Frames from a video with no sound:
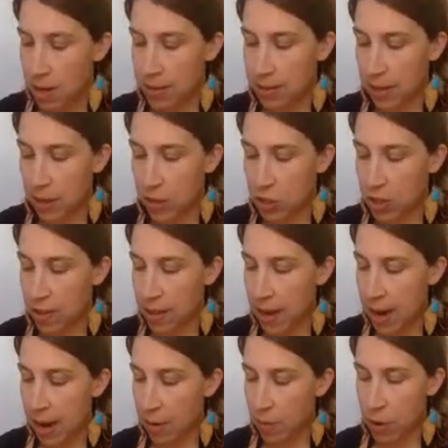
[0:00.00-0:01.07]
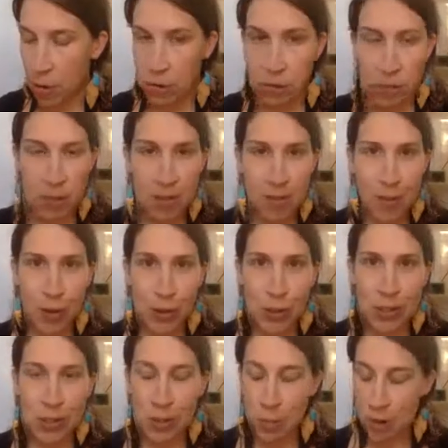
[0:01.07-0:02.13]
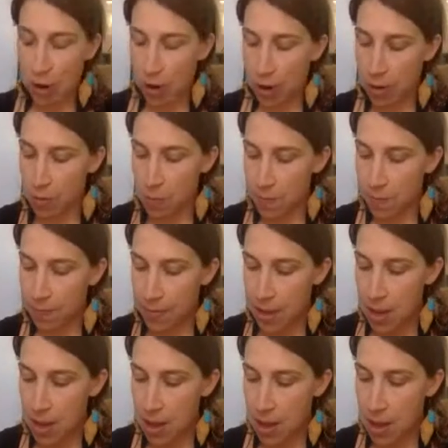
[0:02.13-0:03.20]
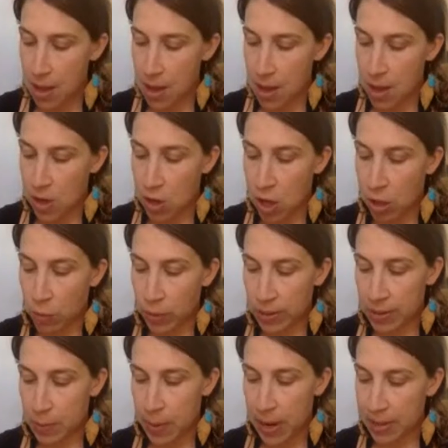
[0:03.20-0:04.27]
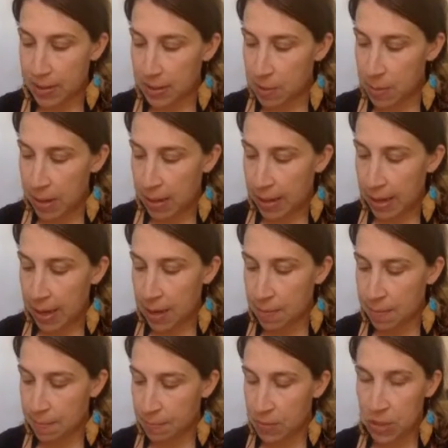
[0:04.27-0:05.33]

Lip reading: a section that I wrote versus Margot called Responsibility.